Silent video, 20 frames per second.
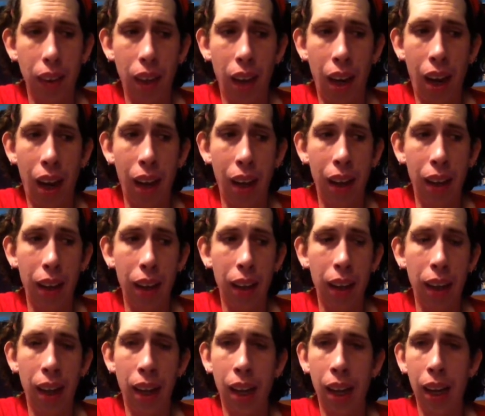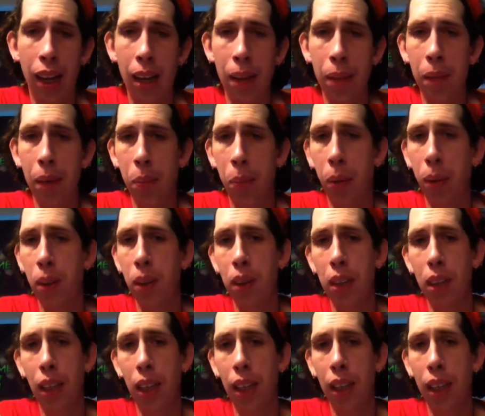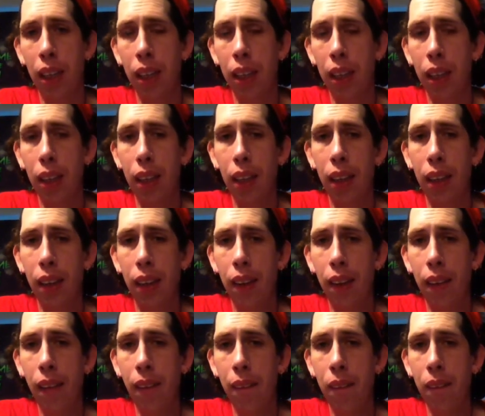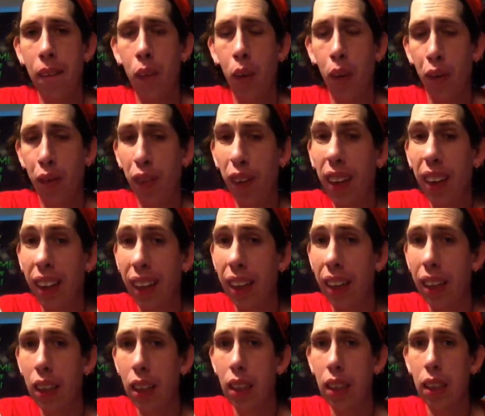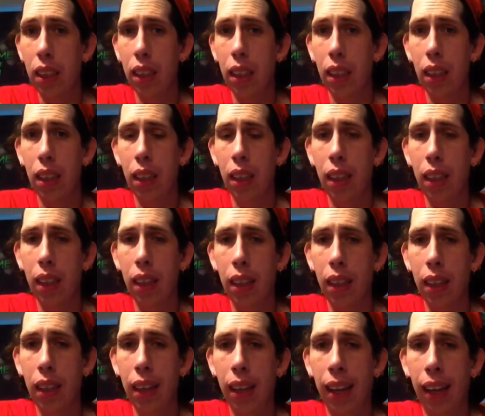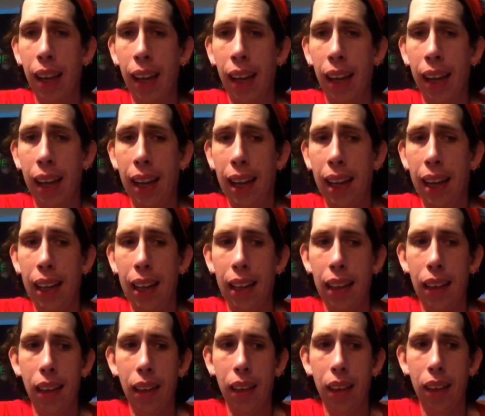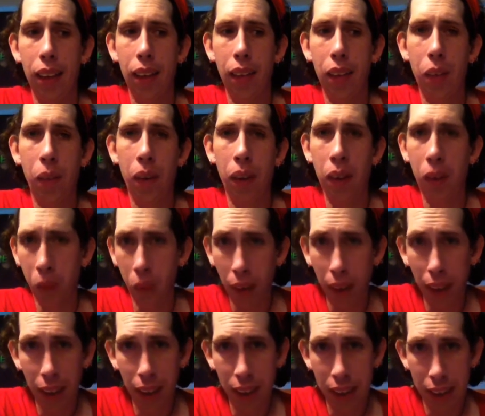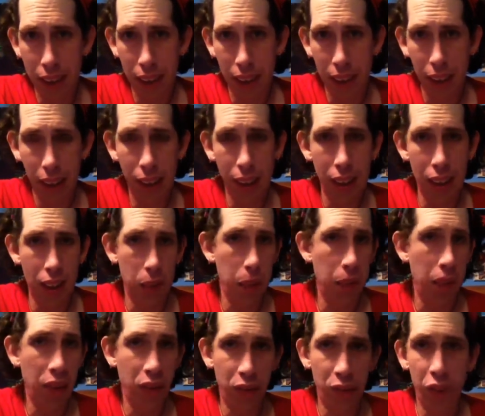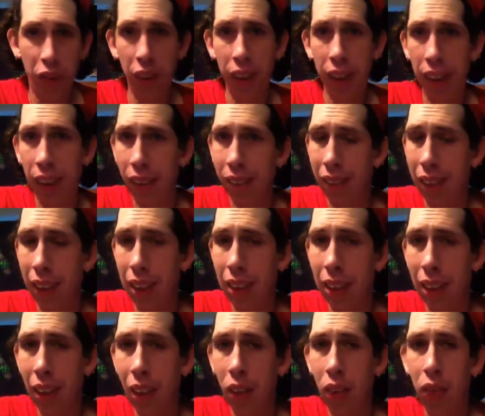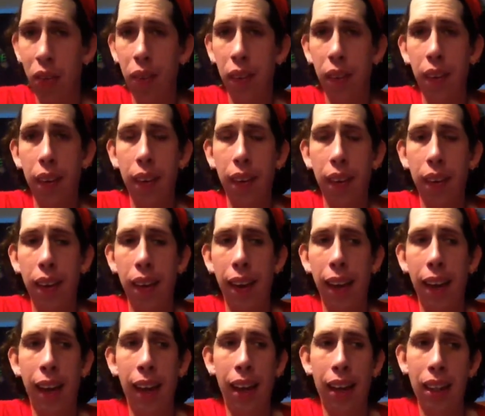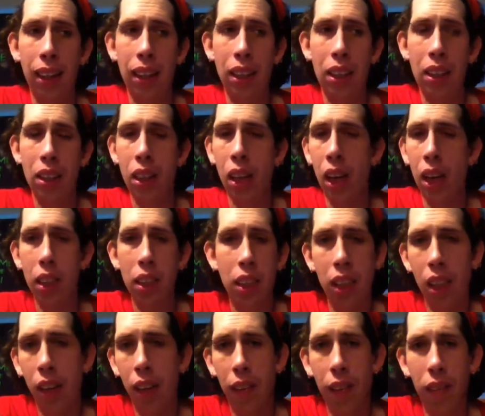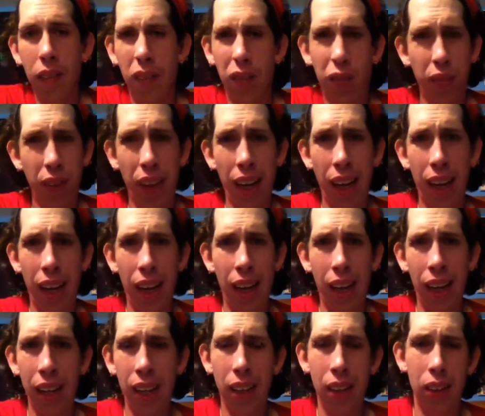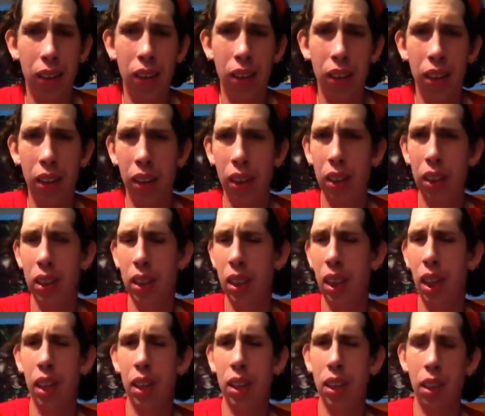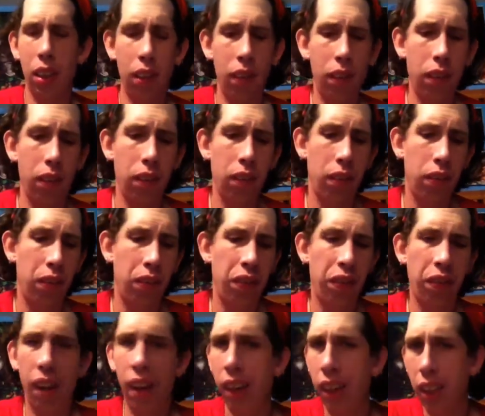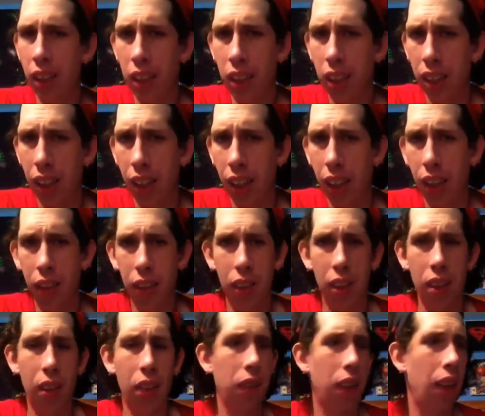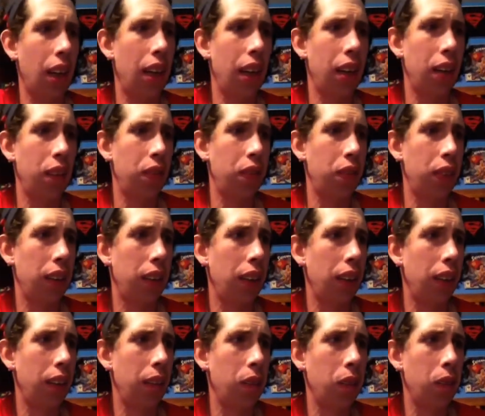I am a person with feelings. And what you're witnessing is me freeing myself. And it's not some fad or it's not some fetish thing or some kind of freaking